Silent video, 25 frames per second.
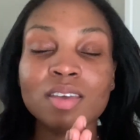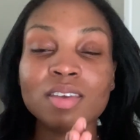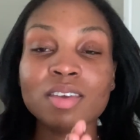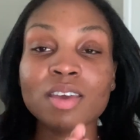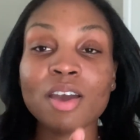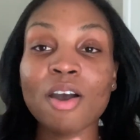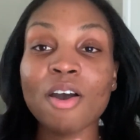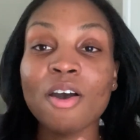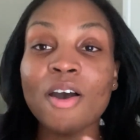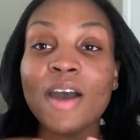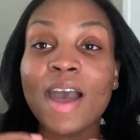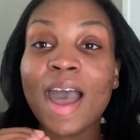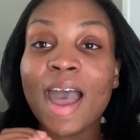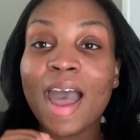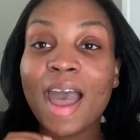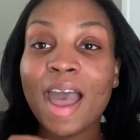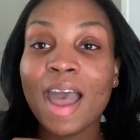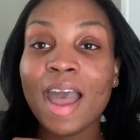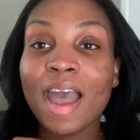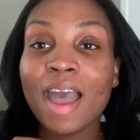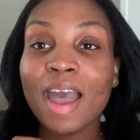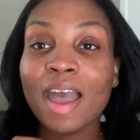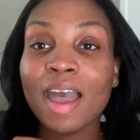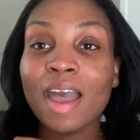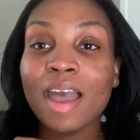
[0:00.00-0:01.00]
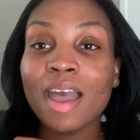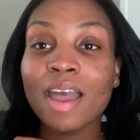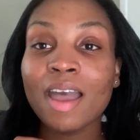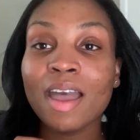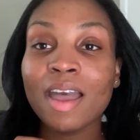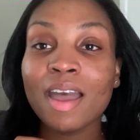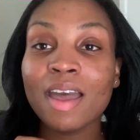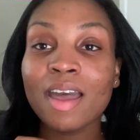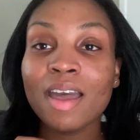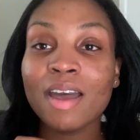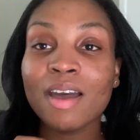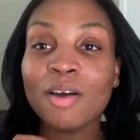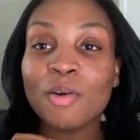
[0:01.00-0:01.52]
y'all, I
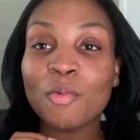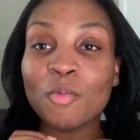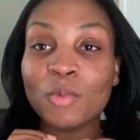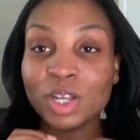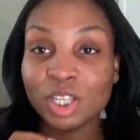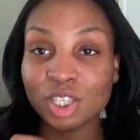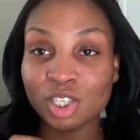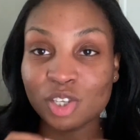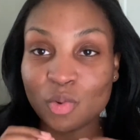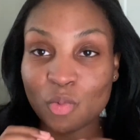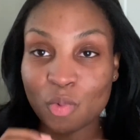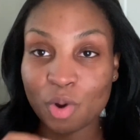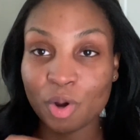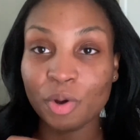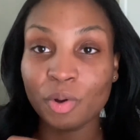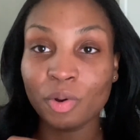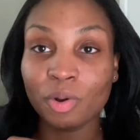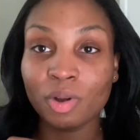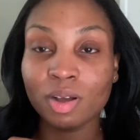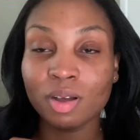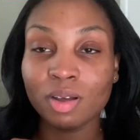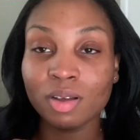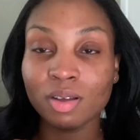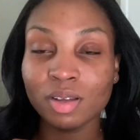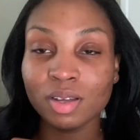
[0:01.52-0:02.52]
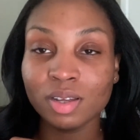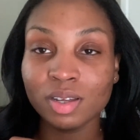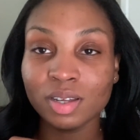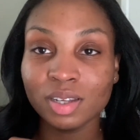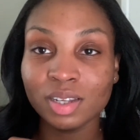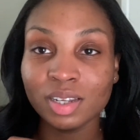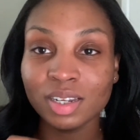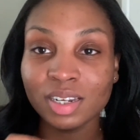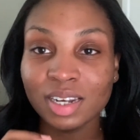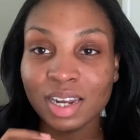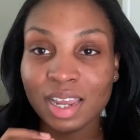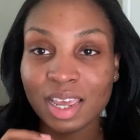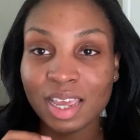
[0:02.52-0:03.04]
went to work
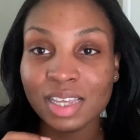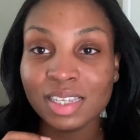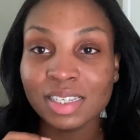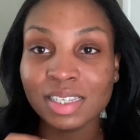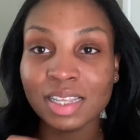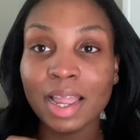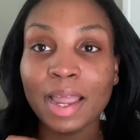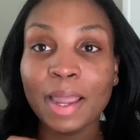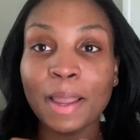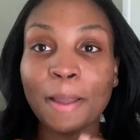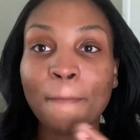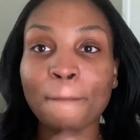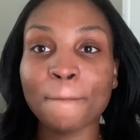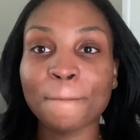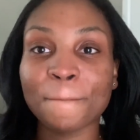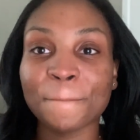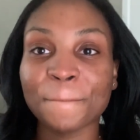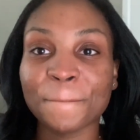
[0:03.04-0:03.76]
last night.